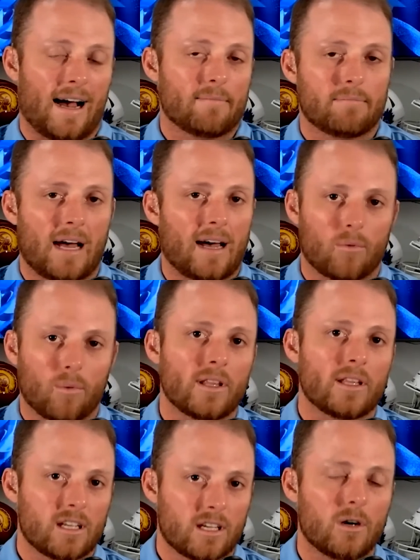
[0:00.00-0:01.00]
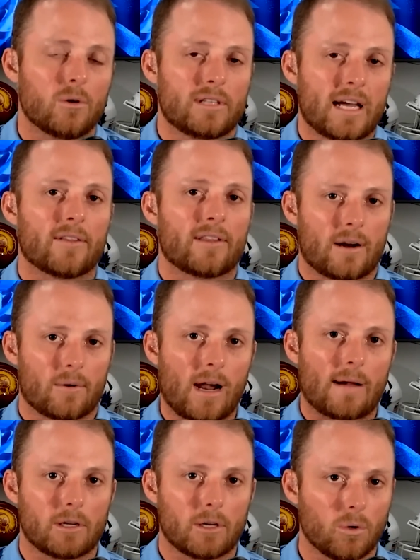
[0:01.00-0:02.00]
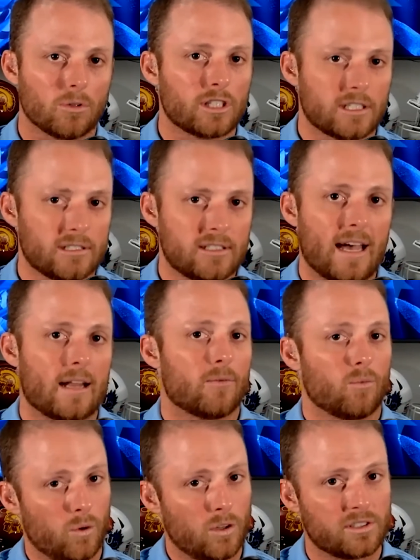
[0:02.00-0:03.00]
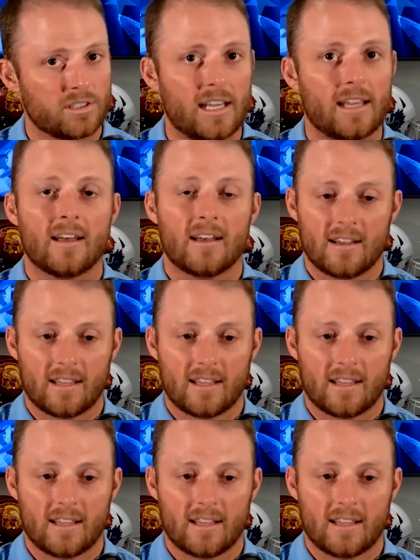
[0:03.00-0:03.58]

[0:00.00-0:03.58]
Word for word: I'm not willing to go down that rabbit hole just yet. We'll see.